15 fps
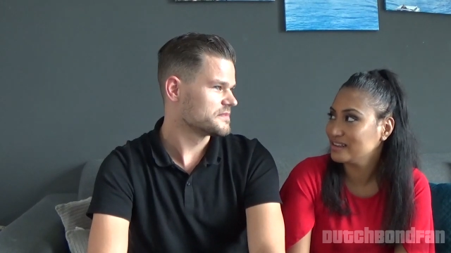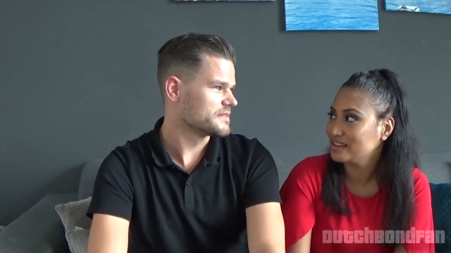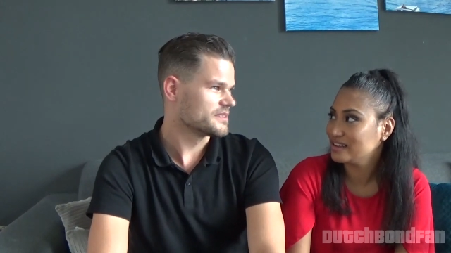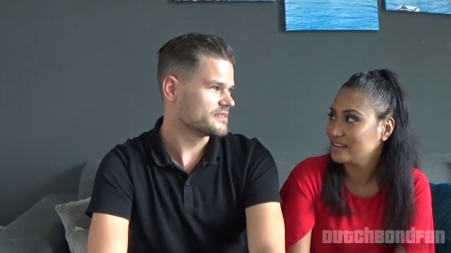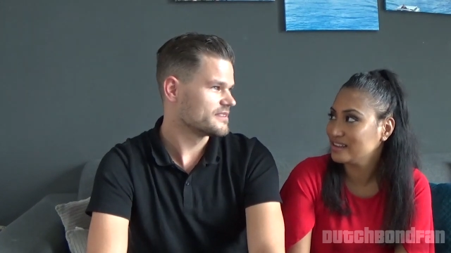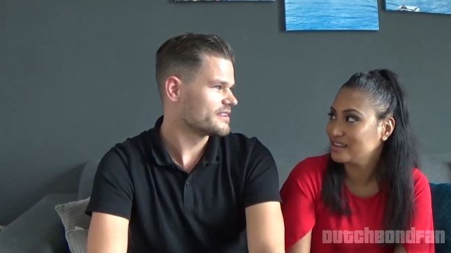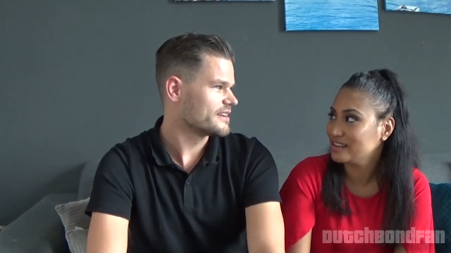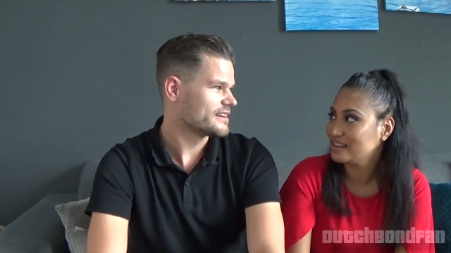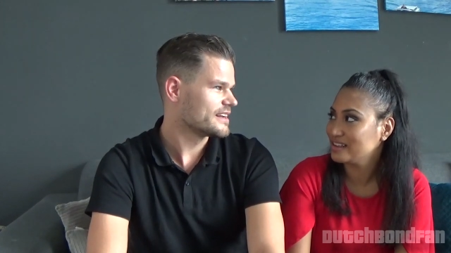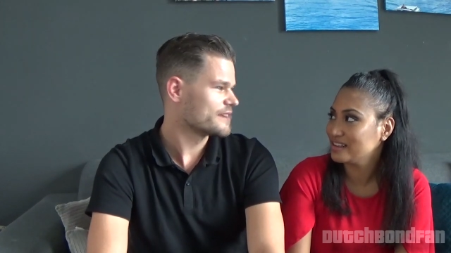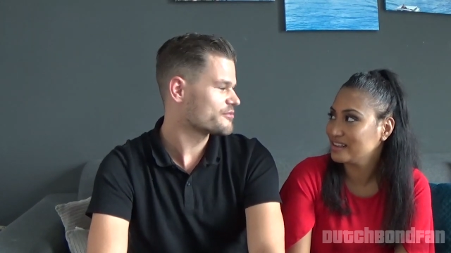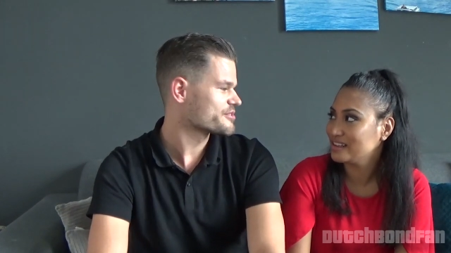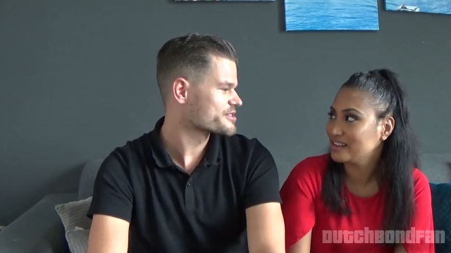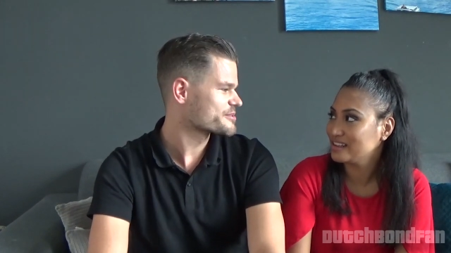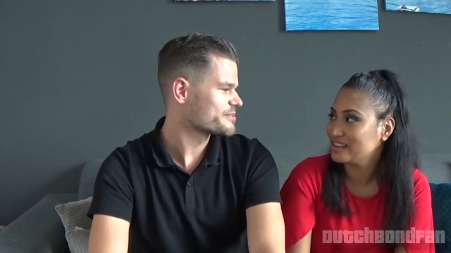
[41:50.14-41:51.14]
Speaker 1: They
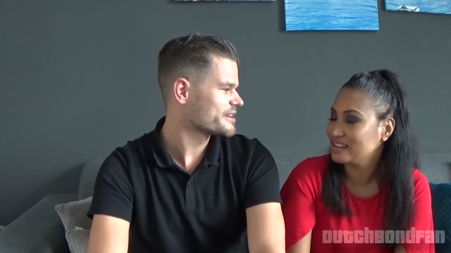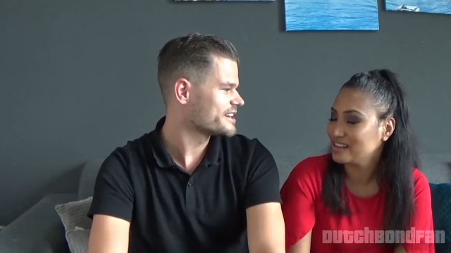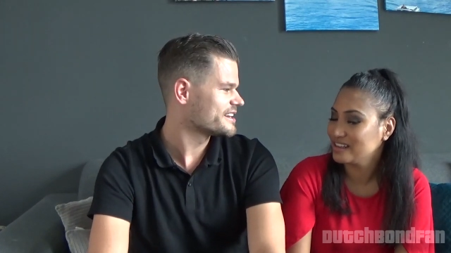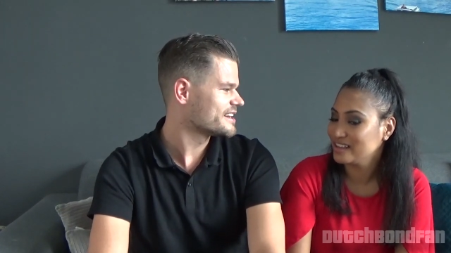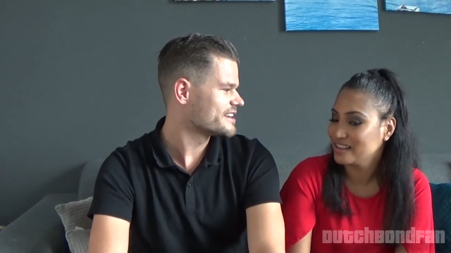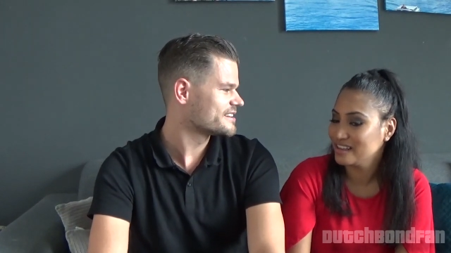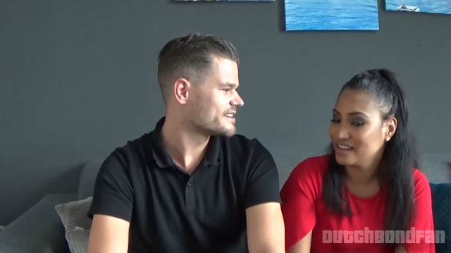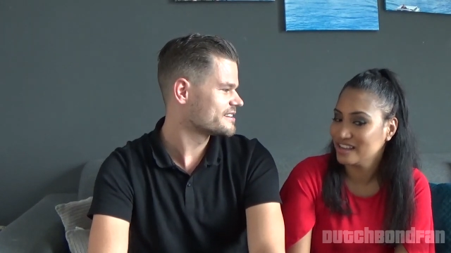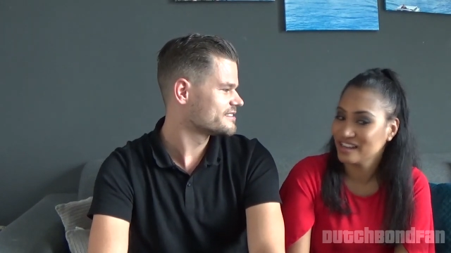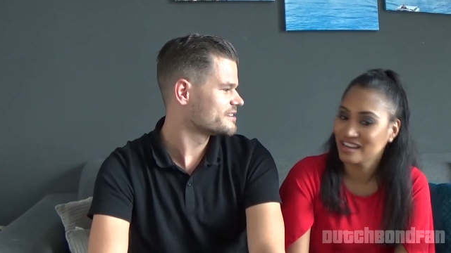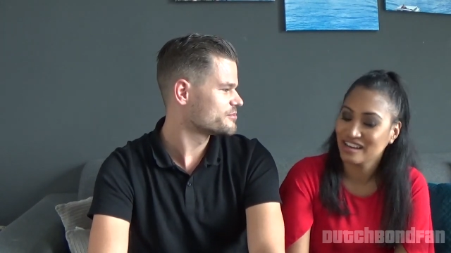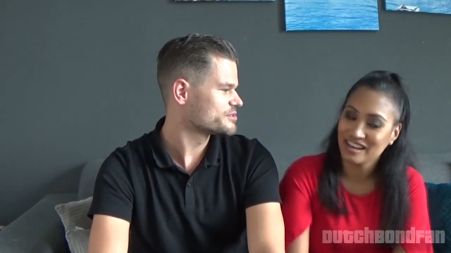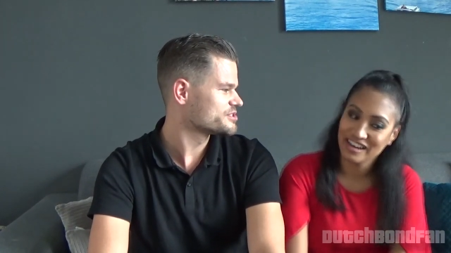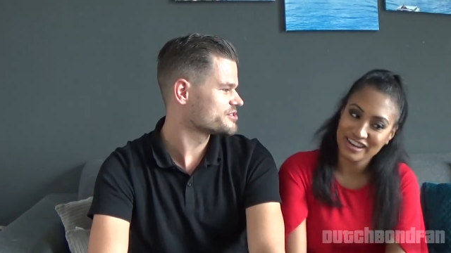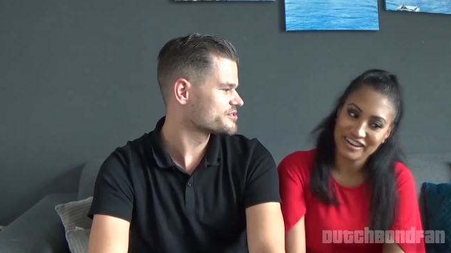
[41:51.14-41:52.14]
never explain how they, they
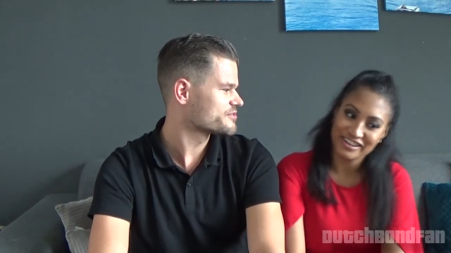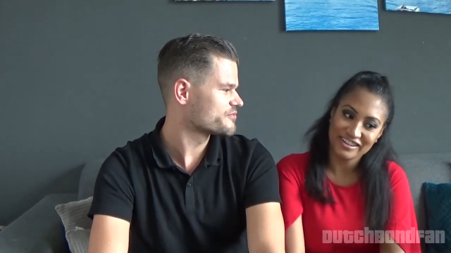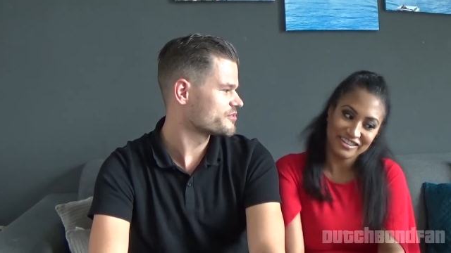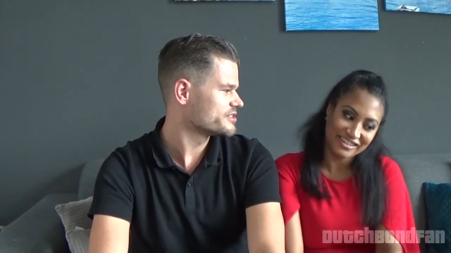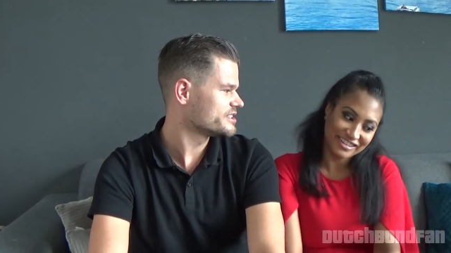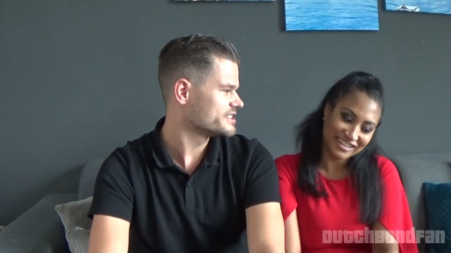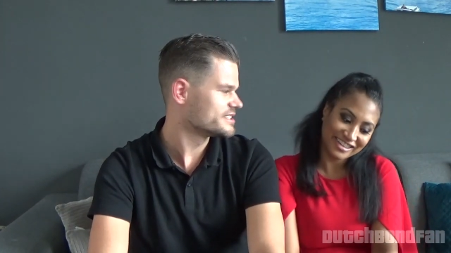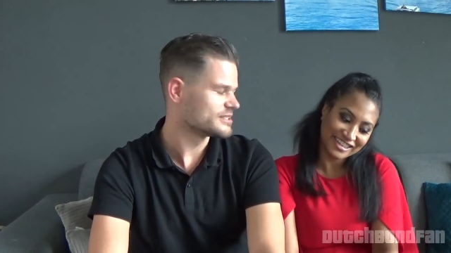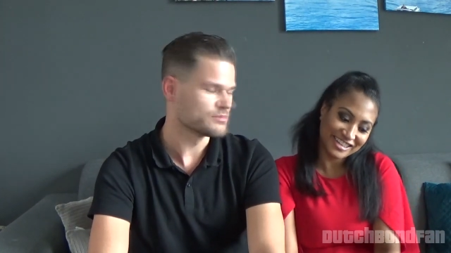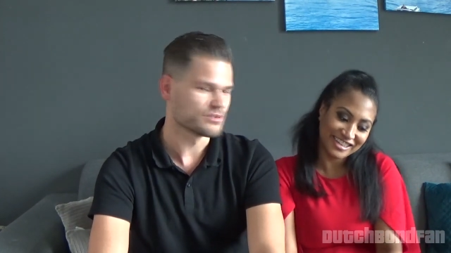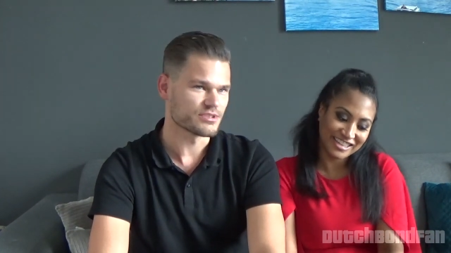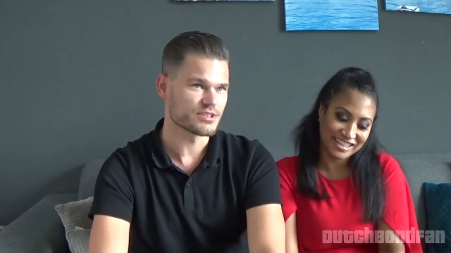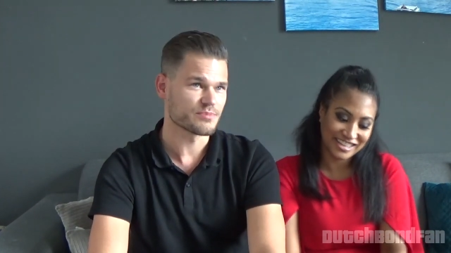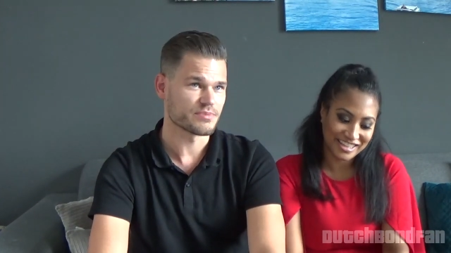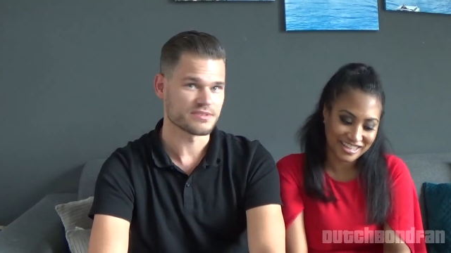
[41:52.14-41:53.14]
were just oh. free in the
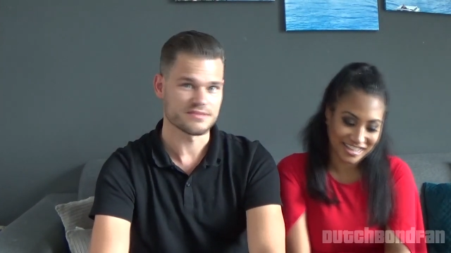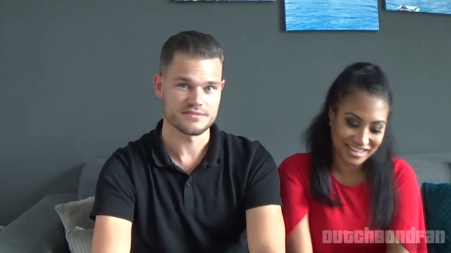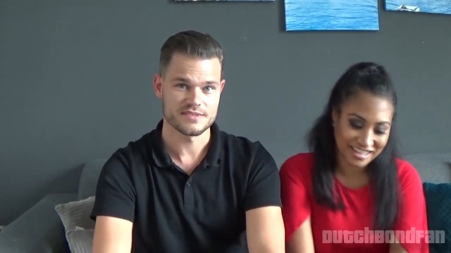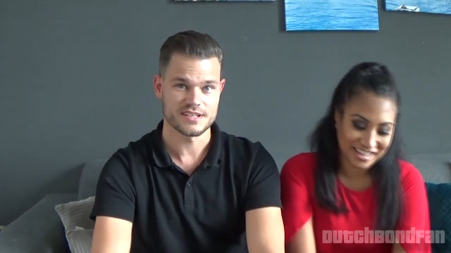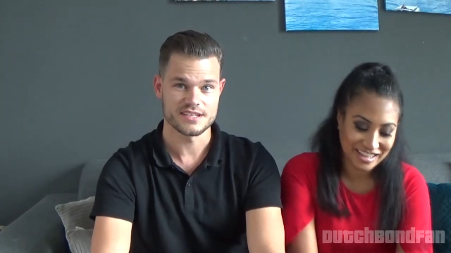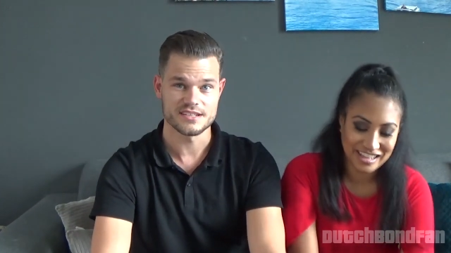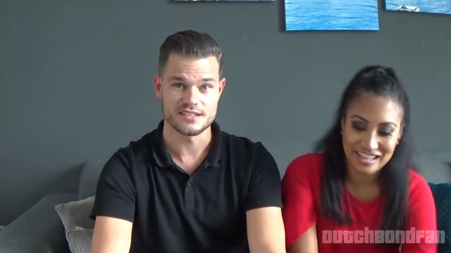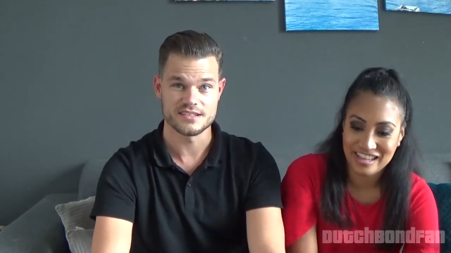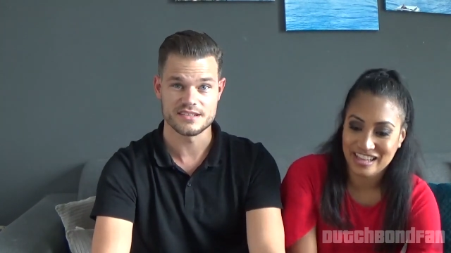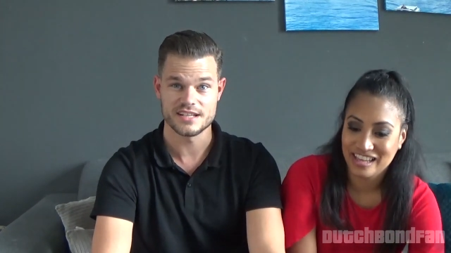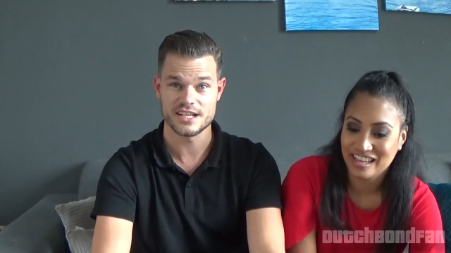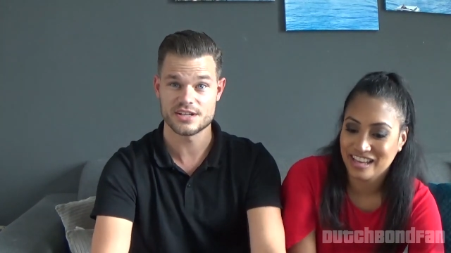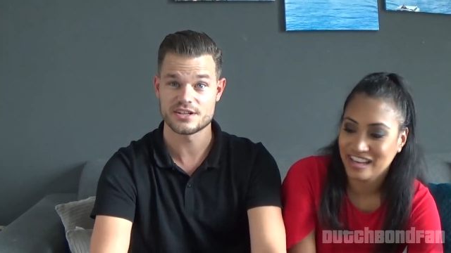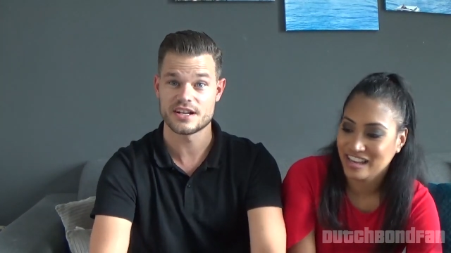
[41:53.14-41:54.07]
books, but in here